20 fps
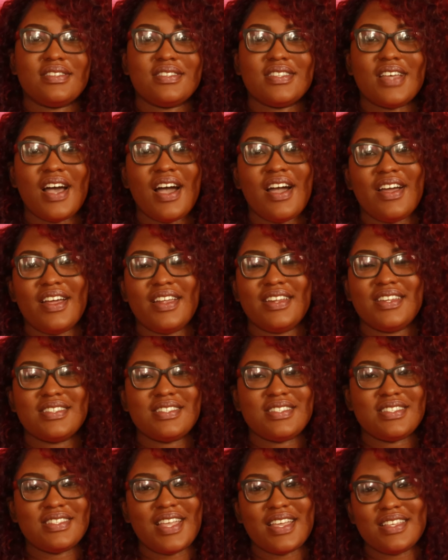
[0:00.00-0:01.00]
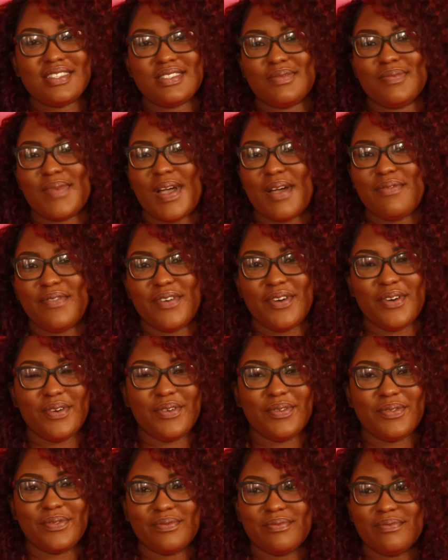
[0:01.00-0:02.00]
Sorry, just testing my
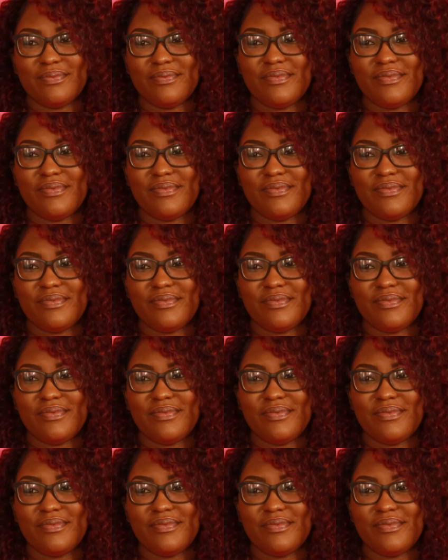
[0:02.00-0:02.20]
phone.